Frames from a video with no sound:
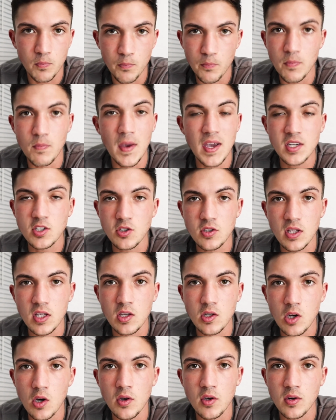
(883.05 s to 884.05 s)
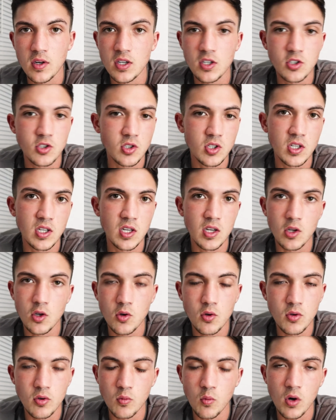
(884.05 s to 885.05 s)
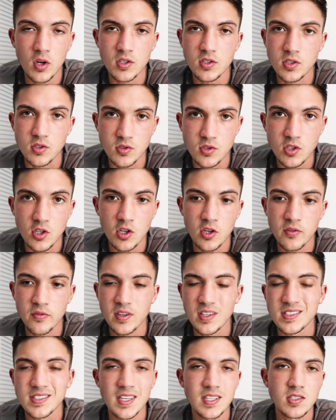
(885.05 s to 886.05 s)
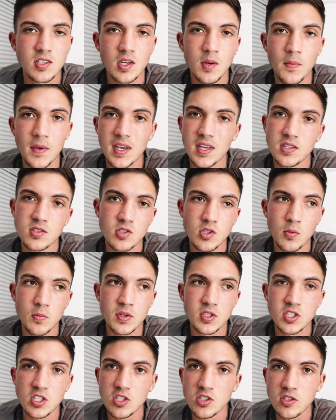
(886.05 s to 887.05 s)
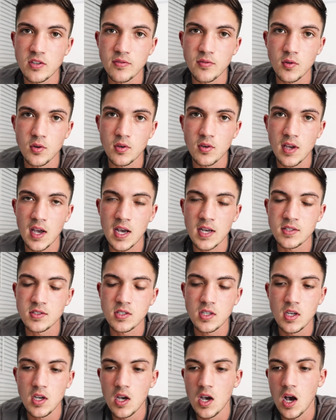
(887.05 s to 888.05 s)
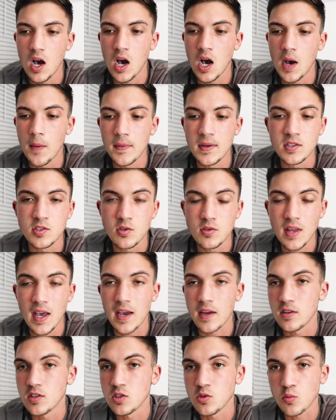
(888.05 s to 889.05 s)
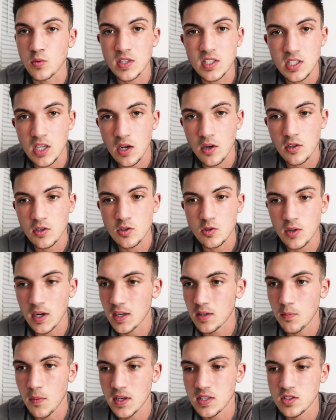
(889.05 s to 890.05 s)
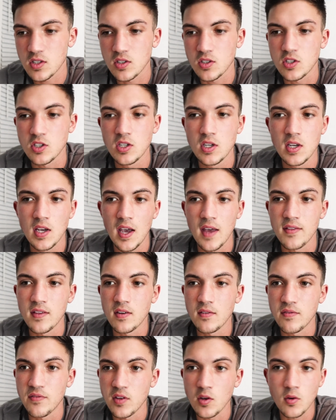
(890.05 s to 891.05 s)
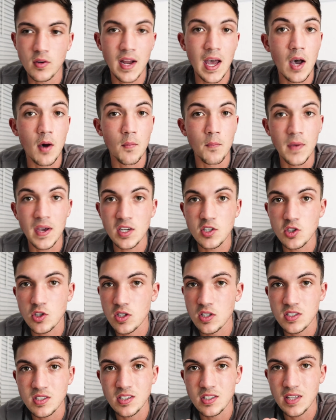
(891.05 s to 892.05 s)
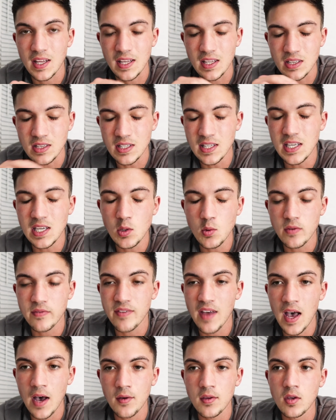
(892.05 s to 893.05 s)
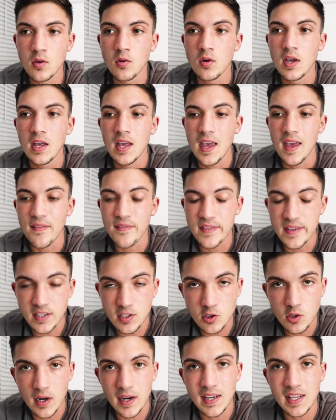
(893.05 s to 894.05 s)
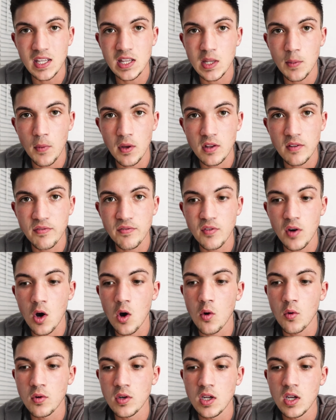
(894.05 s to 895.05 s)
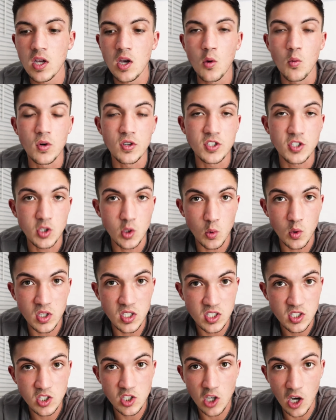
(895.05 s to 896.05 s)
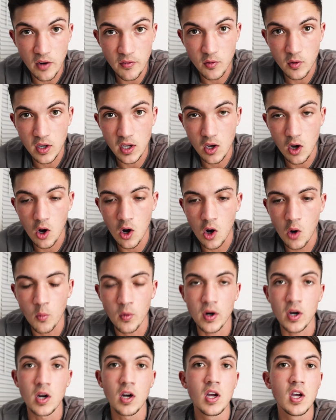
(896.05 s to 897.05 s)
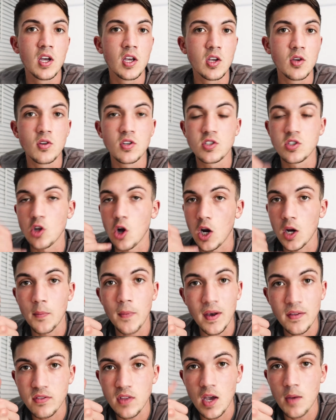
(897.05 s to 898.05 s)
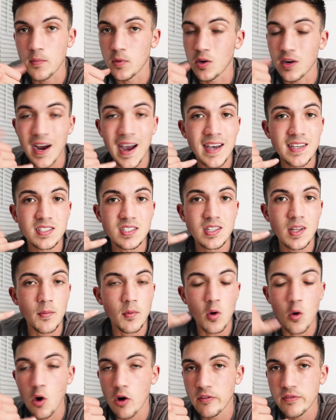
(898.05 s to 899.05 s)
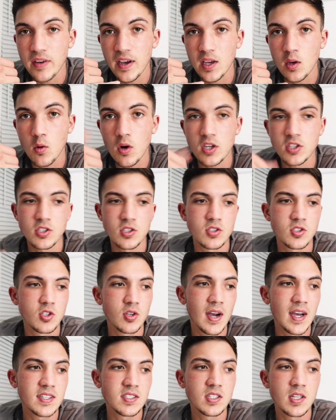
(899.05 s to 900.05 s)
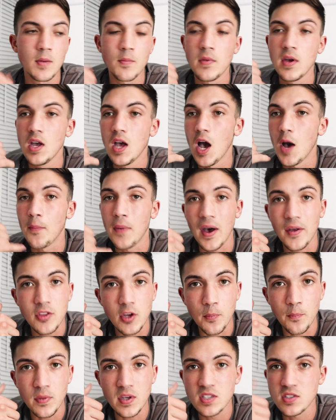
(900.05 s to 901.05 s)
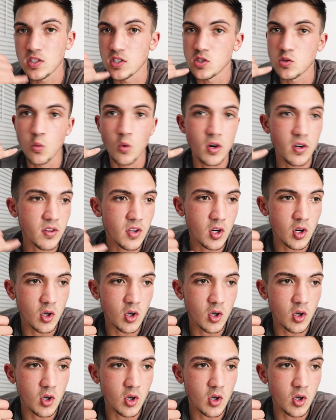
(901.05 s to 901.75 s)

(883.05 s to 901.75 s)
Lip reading: make sure that you know your industry and who you want to serve, because that's going to make it so much easier for you guys. And do that, and just reach out on direct message and then feel it out. Make sure to like lead with value, and then try to get them on the phone, which do a discovery call where you're just talking about them. You're asking them qualifying questions. You're asking them about their business. What are their